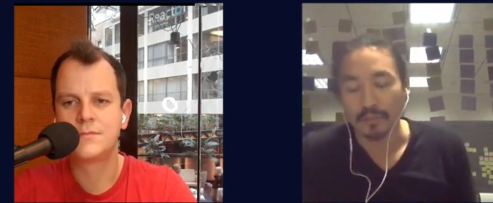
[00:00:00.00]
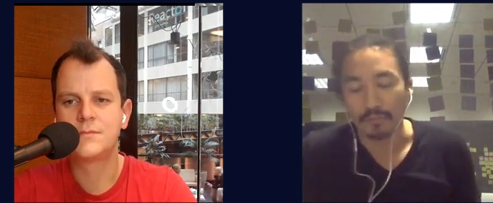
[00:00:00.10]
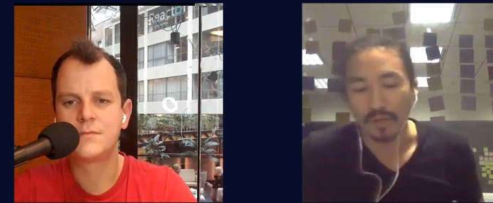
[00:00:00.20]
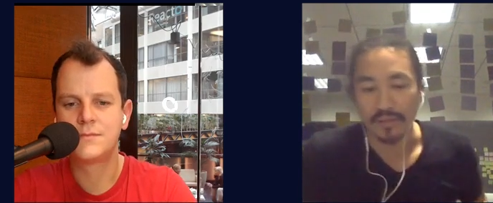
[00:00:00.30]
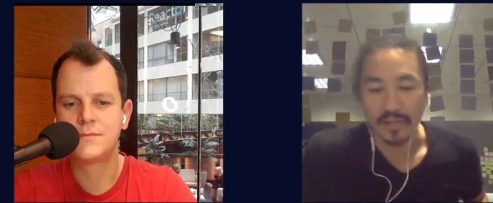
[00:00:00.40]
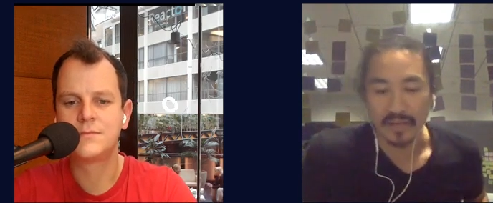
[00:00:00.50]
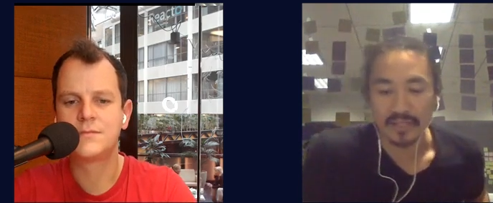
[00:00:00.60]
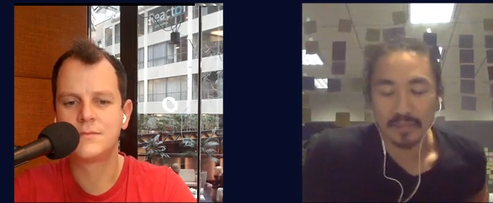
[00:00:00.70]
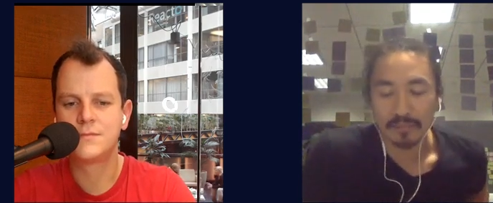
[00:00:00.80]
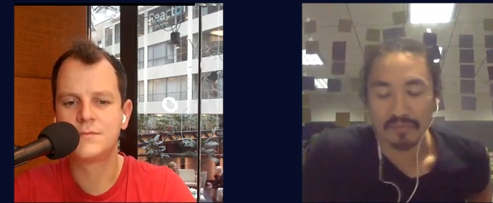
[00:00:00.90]
Speaker 1: run
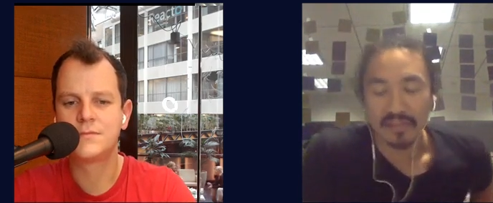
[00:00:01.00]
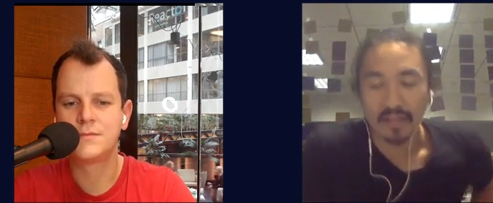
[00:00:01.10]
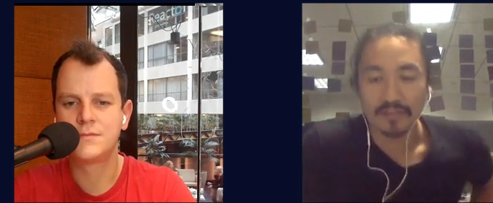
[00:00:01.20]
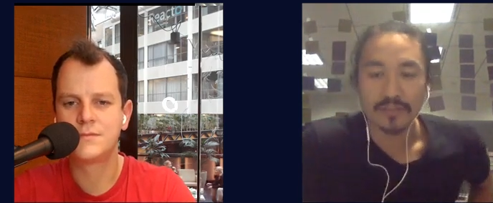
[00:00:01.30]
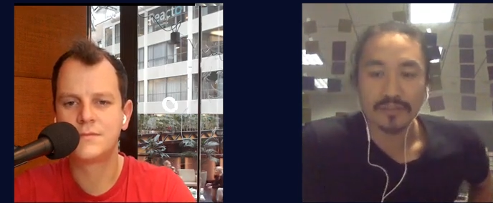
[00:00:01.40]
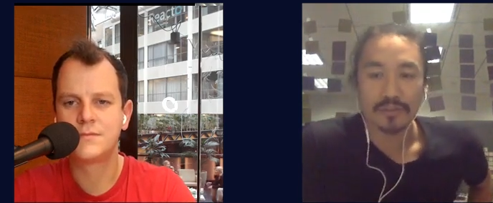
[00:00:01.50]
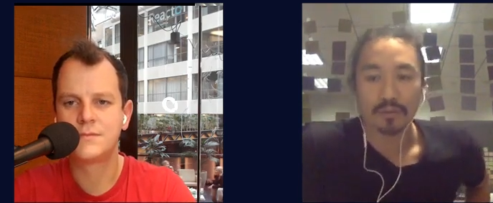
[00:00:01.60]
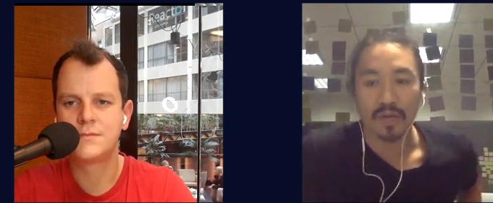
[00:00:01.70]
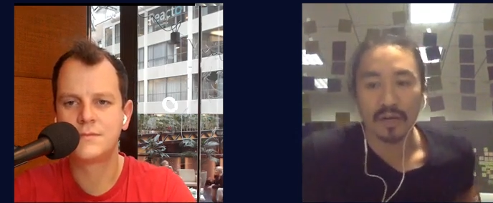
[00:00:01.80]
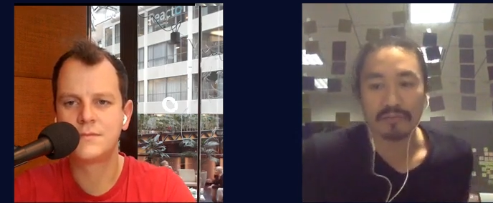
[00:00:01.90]
any type of analysis you
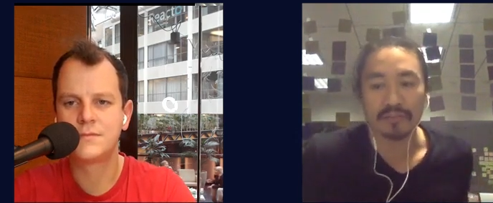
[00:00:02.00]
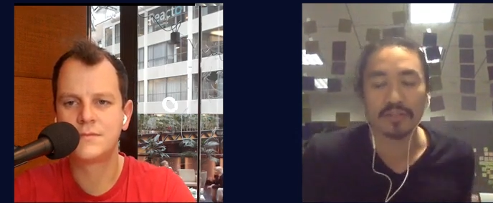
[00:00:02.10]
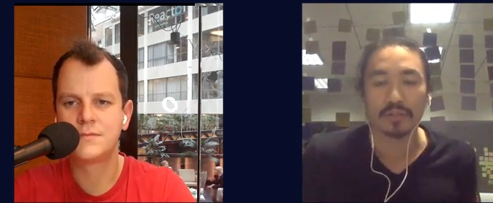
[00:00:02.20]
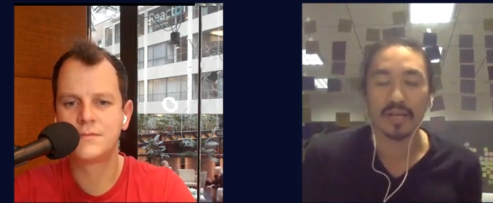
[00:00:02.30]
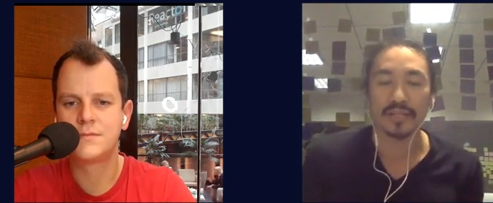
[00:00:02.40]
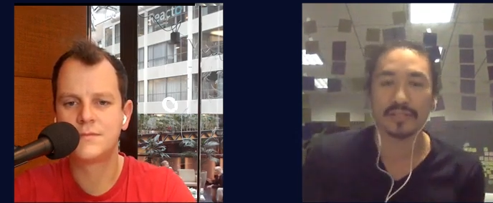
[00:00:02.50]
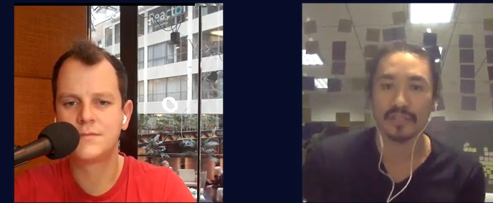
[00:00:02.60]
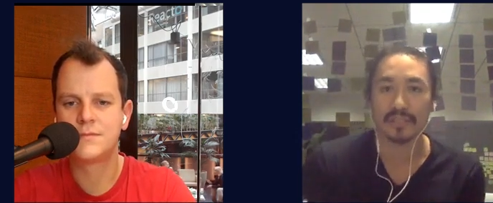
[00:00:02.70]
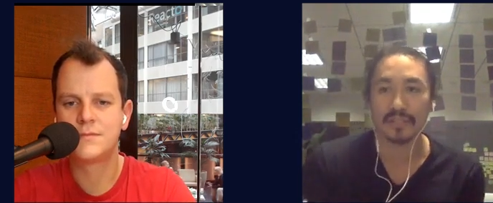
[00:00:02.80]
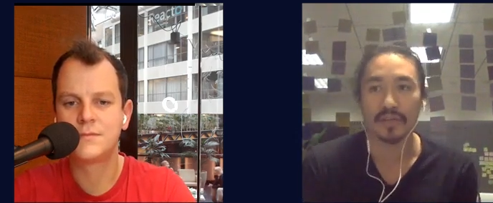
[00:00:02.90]
want visualize
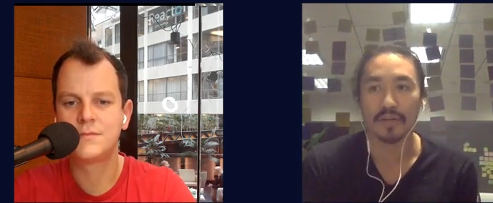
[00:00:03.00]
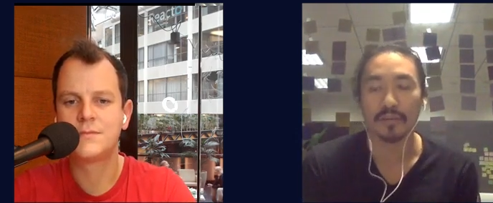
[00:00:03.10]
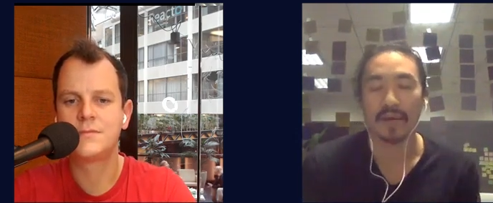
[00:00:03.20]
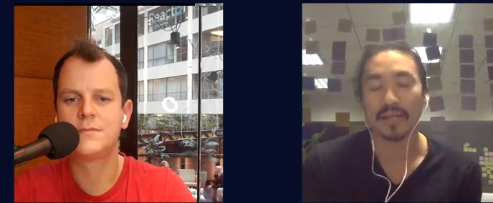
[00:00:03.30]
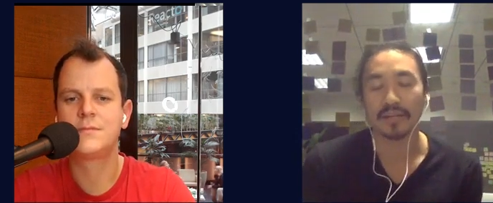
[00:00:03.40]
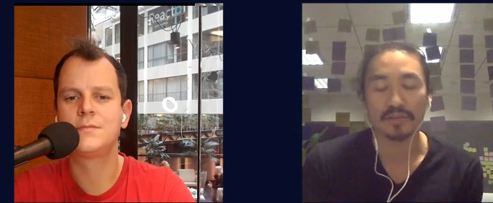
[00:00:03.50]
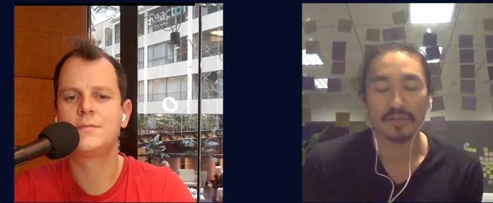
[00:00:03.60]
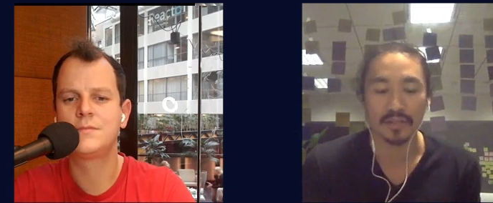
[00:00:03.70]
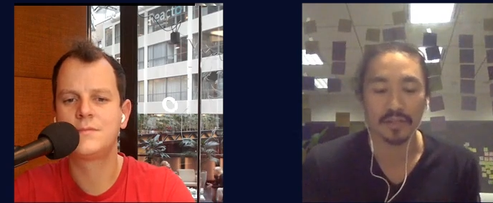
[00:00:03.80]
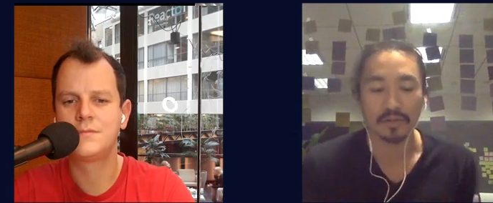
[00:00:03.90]
it you know by
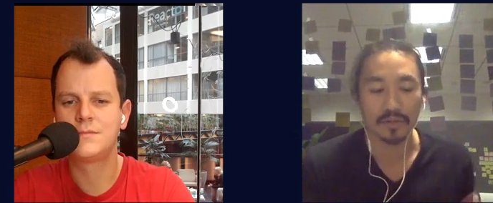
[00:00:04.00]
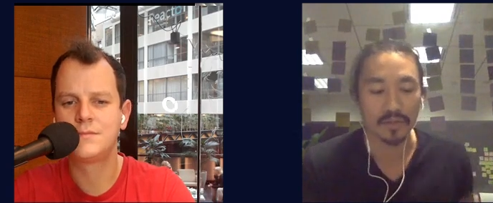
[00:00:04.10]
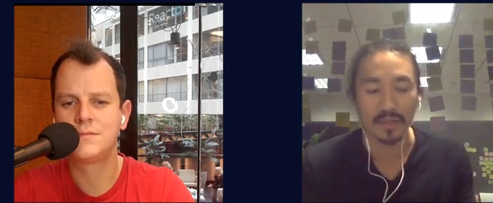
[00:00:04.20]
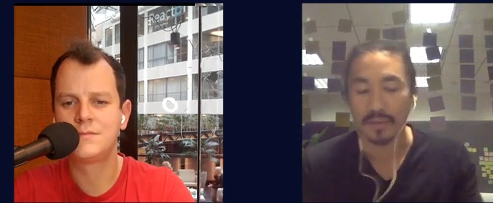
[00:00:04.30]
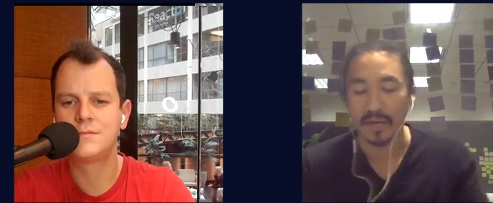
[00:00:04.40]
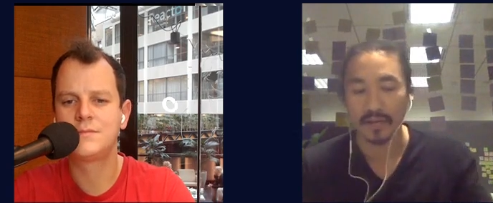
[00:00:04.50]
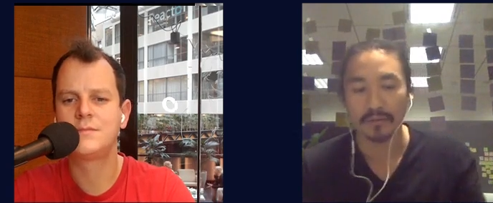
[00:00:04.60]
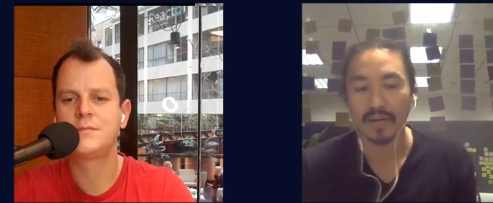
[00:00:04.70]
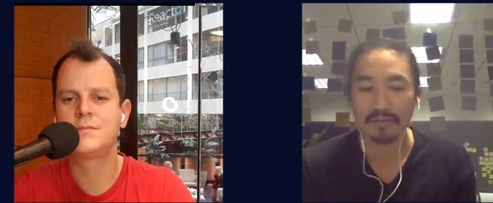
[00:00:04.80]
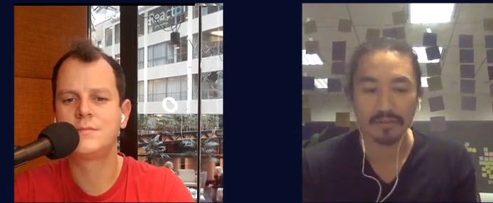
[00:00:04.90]
you know in like pie
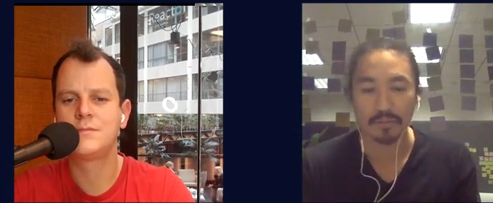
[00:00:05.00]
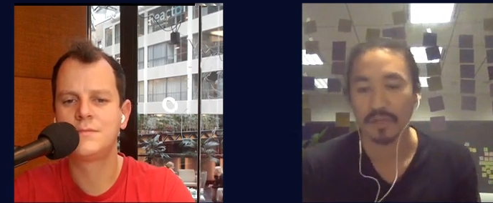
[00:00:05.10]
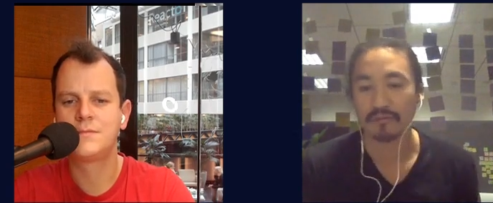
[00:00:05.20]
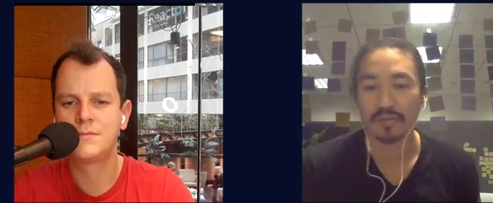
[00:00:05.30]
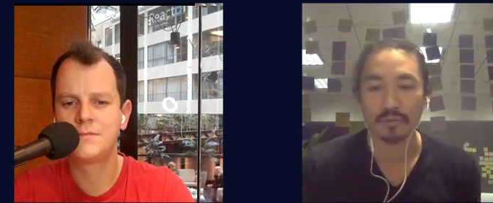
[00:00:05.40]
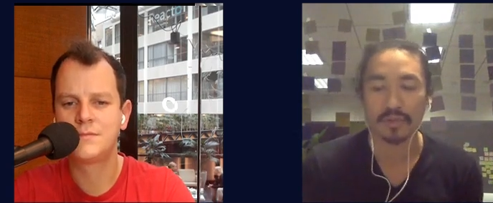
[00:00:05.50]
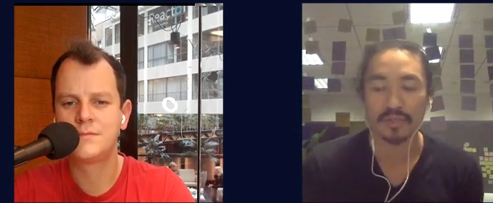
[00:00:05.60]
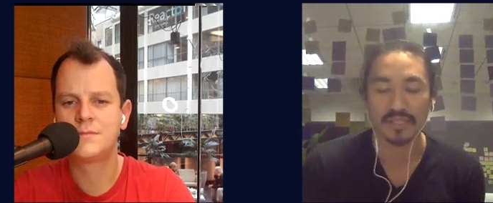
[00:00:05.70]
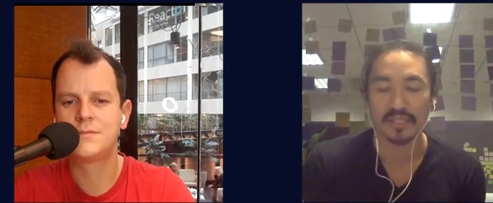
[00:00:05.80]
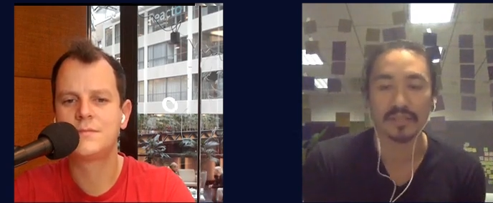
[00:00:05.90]
graphs or whatever you want to
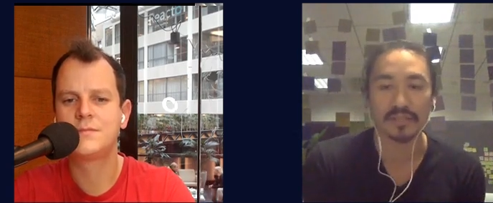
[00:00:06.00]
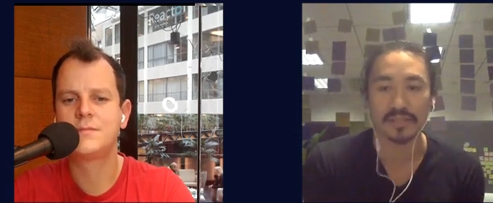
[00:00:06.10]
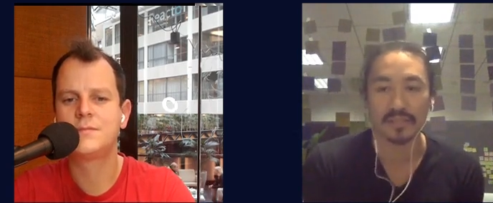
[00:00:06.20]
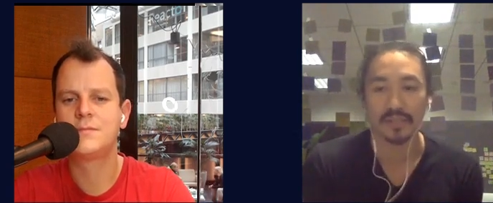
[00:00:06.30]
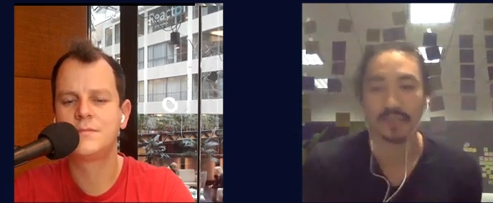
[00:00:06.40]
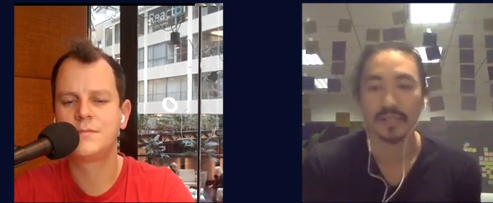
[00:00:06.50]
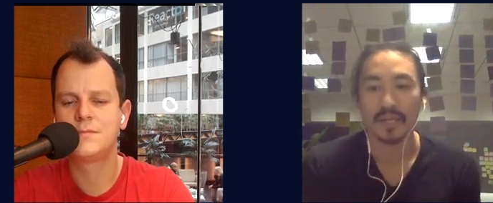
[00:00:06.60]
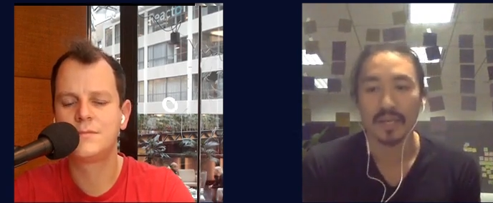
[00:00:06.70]
see to see this